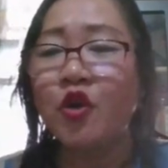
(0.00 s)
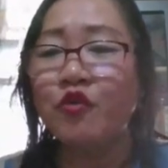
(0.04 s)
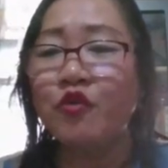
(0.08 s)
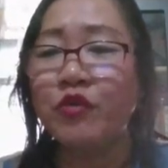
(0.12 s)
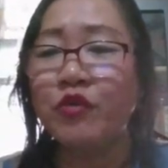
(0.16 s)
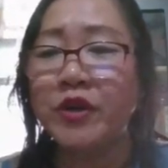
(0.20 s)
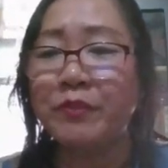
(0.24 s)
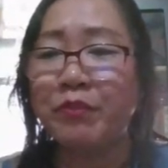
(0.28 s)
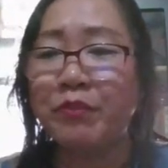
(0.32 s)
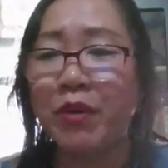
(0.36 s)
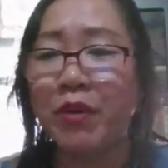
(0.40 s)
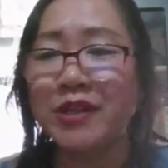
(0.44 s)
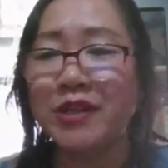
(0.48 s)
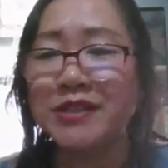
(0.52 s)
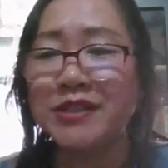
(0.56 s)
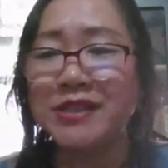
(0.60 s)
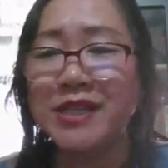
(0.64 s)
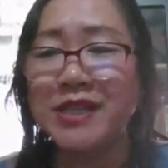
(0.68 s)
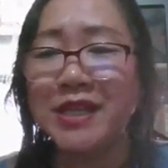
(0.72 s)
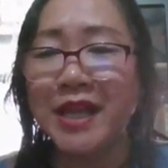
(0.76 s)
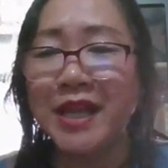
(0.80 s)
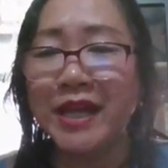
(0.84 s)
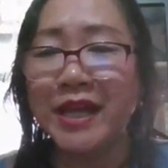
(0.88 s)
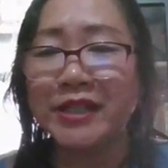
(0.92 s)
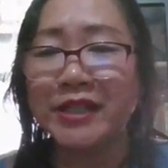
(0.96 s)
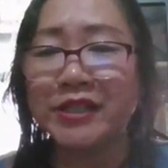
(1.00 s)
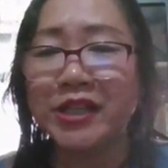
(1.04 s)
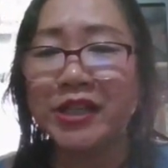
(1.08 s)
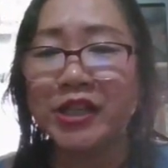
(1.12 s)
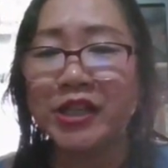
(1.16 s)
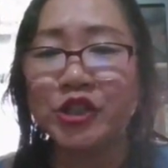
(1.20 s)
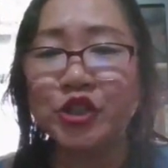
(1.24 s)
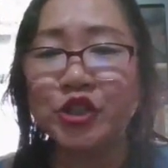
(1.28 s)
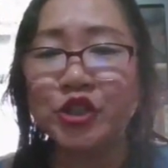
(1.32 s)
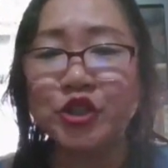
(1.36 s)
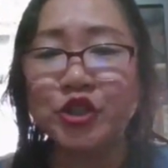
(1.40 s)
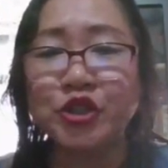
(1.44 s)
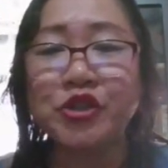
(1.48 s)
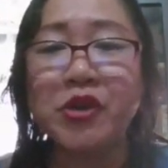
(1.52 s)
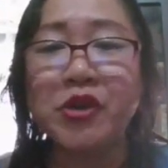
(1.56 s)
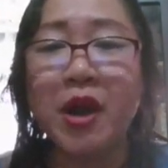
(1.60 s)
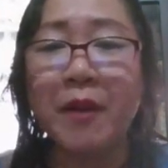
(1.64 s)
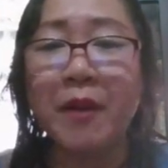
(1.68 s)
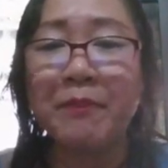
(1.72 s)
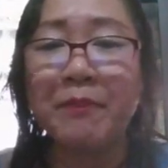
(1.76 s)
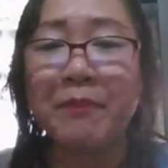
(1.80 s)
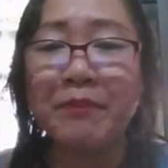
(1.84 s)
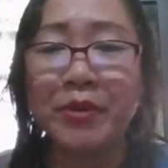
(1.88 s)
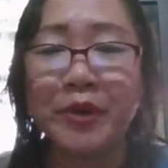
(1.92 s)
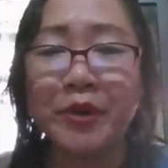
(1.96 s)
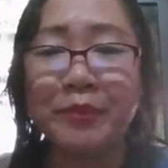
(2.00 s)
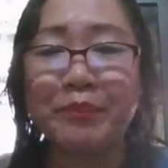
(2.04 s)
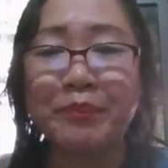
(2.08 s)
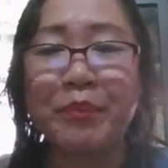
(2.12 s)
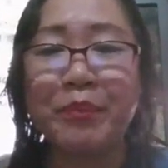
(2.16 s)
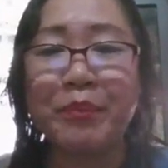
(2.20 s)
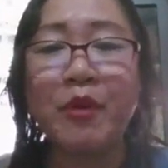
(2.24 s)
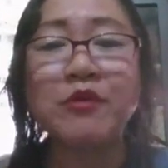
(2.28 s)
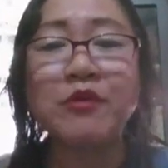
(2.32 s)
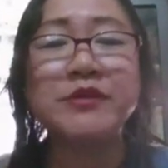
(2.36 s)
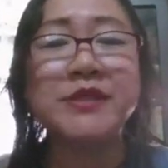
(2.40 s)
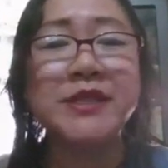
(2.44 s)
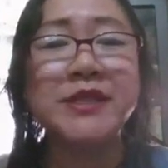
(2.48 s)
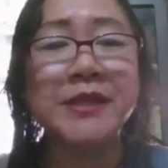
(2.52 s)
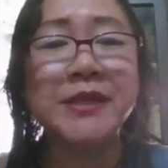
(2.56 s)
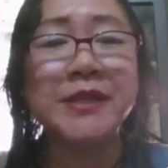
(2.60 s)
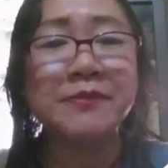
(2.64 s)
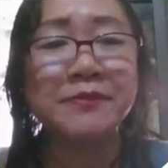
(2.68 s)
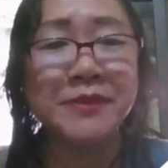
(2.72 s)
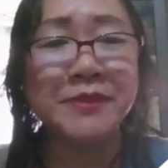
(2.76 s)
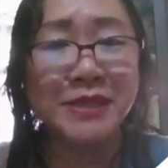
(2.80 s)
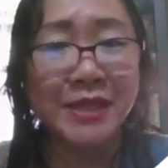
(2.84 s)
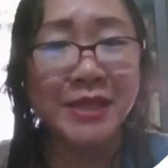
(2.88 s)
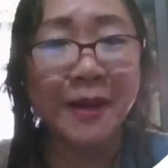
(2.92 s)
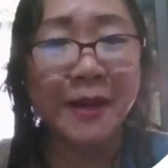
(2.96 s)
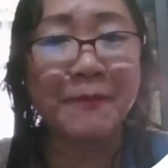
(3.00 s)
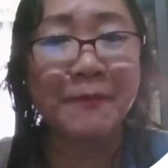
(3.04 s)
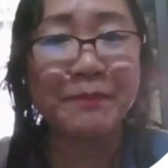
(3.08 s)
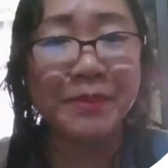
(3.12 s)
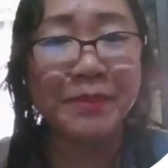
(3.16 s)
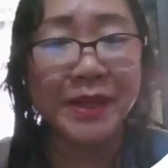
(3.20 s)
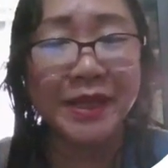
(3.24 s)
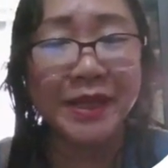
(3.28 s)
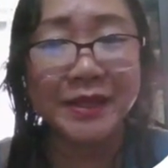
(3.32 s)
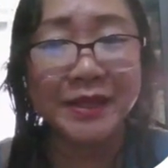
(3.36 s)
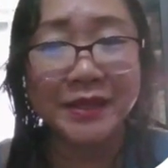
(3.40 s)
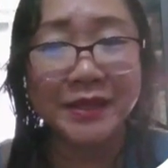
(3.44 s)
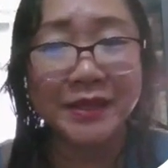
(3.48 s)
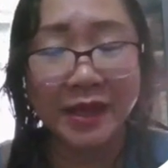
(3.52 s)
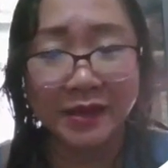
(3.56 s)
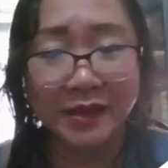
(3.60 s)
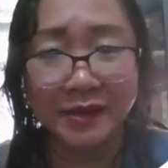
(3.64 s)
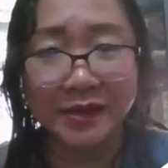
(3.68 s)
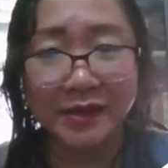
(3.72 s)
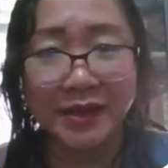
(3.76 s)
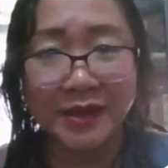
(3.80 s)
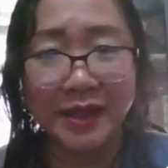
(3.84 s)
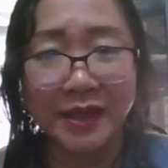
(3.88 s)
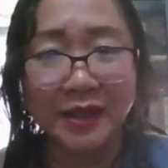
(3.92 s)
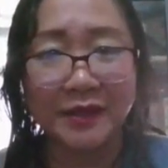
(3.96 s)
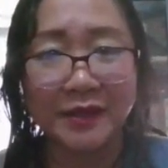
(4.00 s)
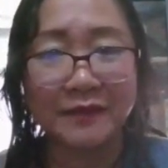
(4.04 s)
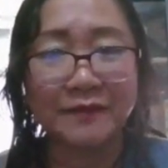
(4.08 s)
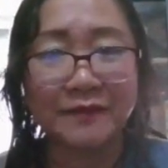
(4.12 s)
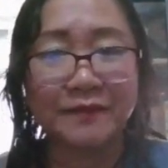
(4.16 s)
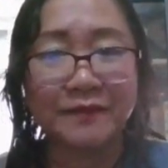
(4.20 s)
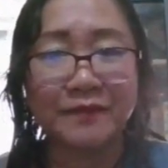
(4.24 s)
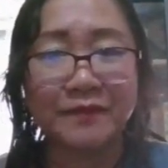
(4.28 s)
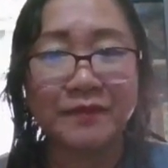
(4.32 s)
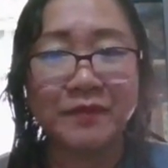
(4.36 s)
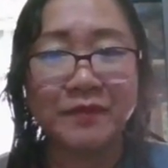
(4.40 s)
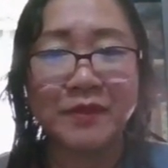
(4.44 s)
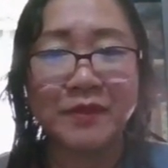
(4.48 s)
who were but selected through a purposive sampling technique.